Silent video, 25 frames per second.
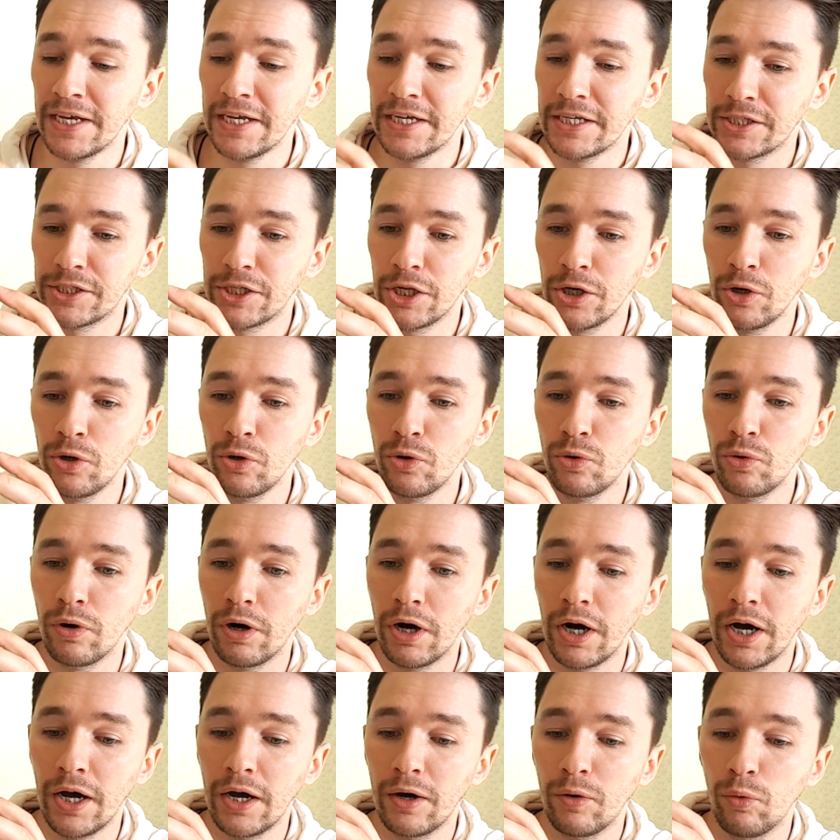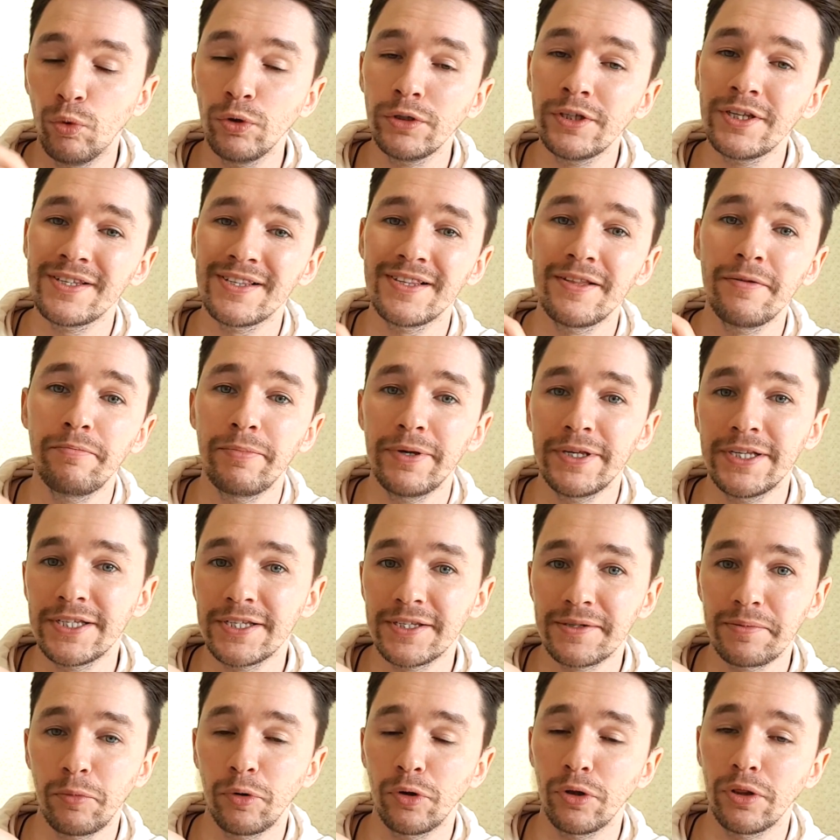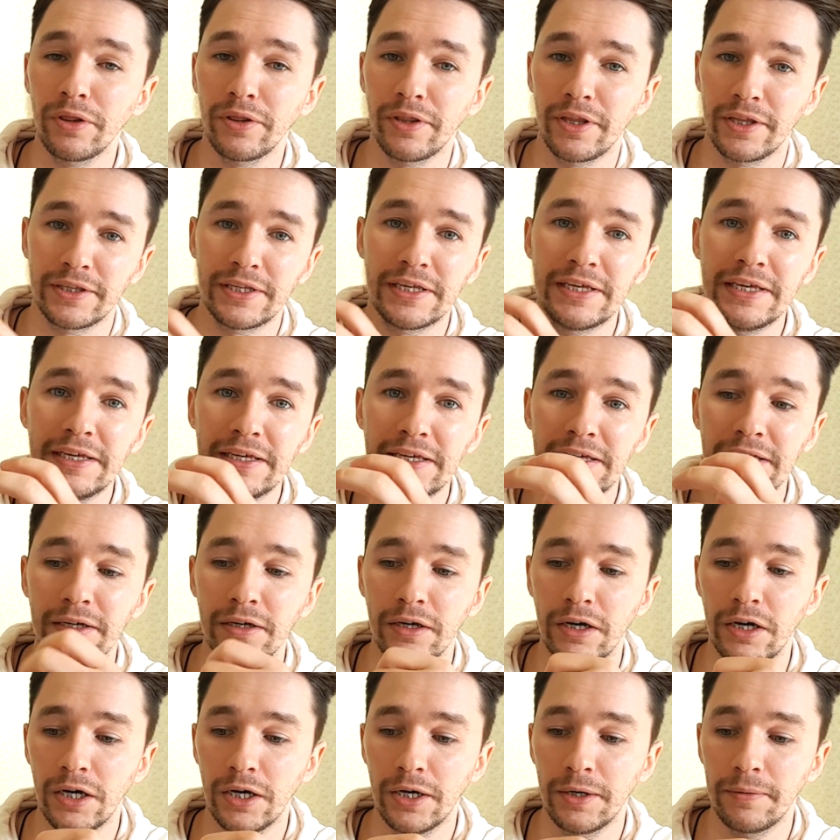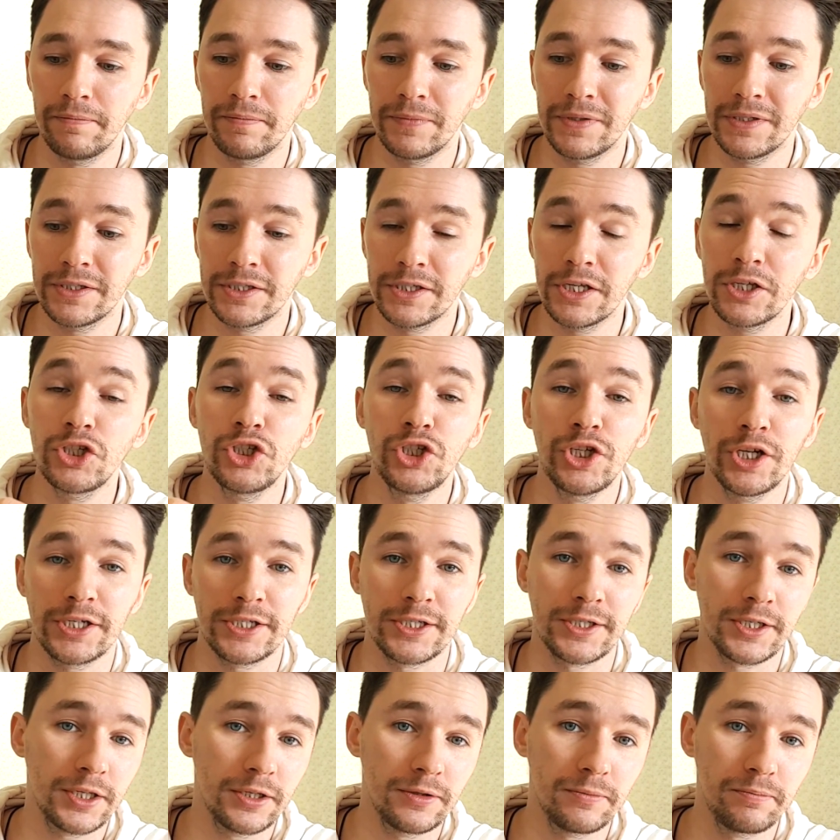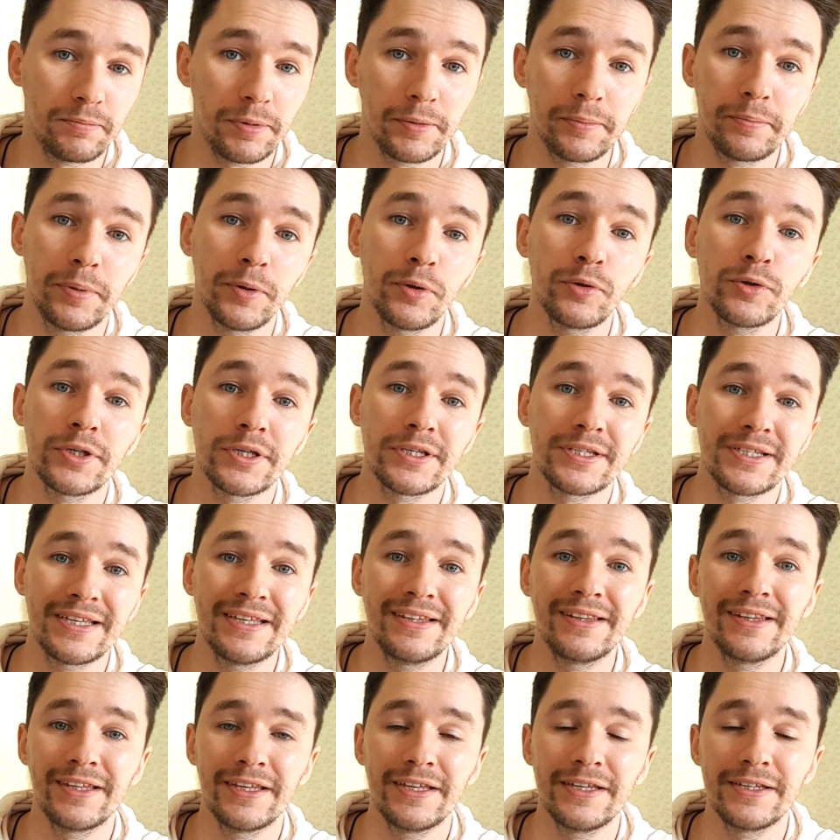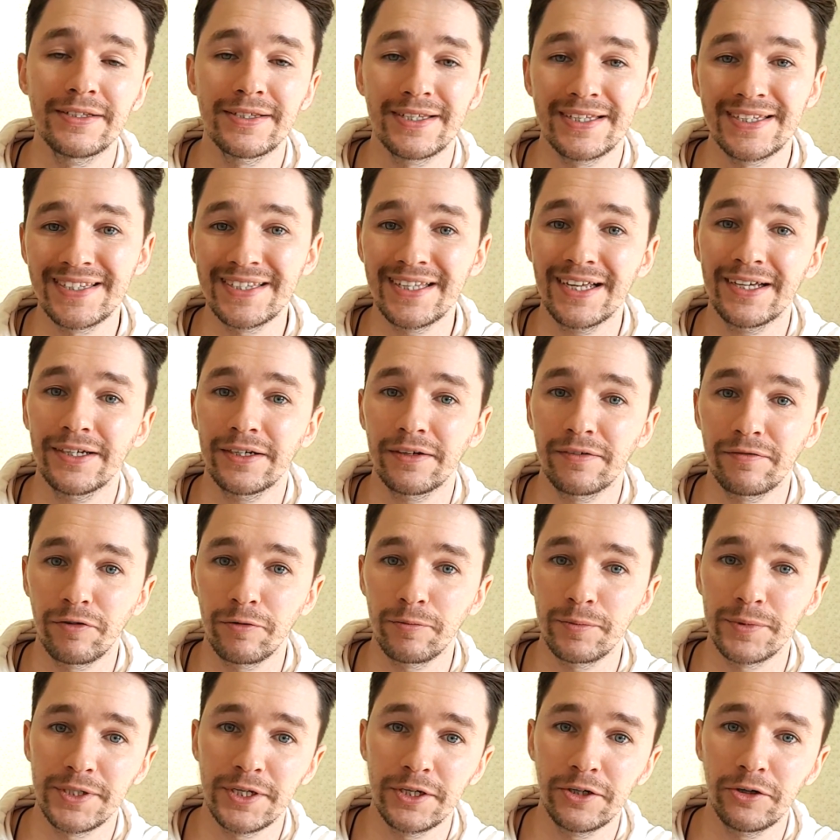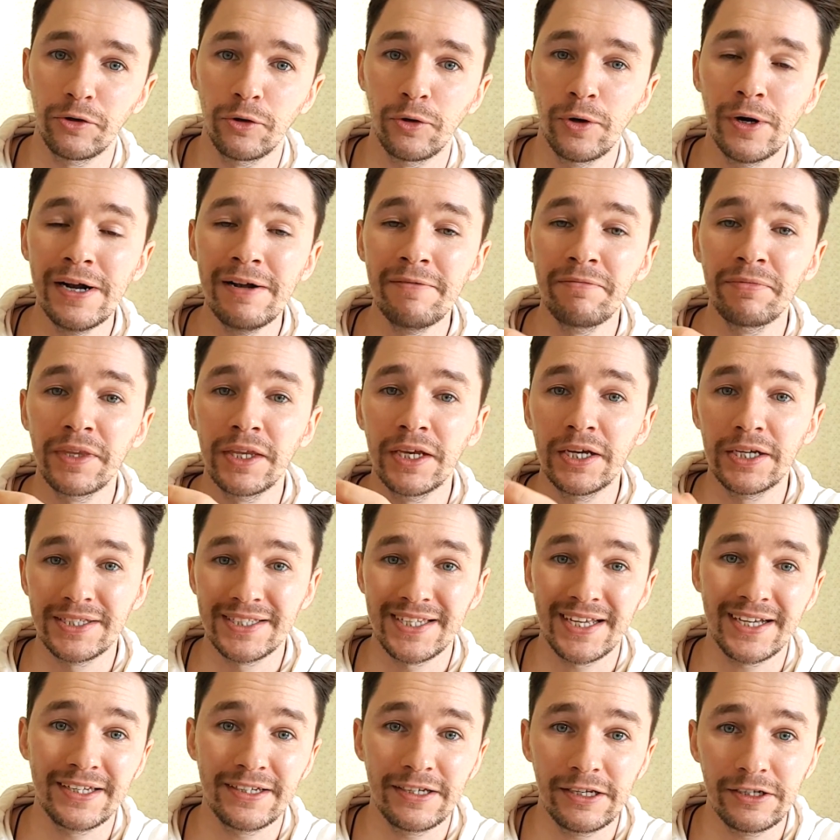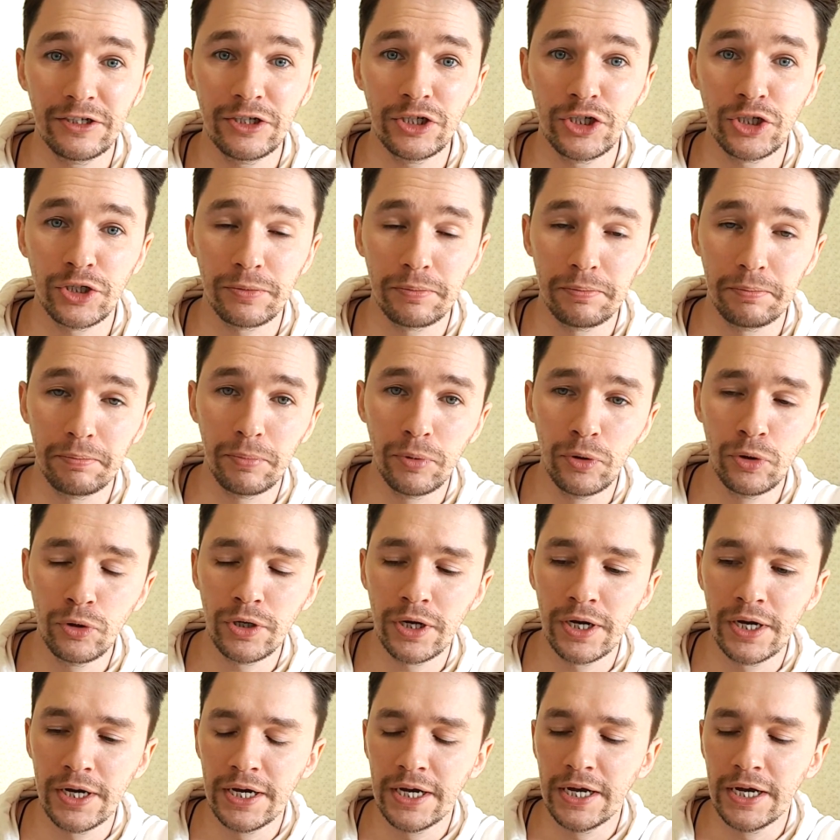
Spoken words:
So what is the business model that he suggests and proposes in his Starting from Zero second edition book?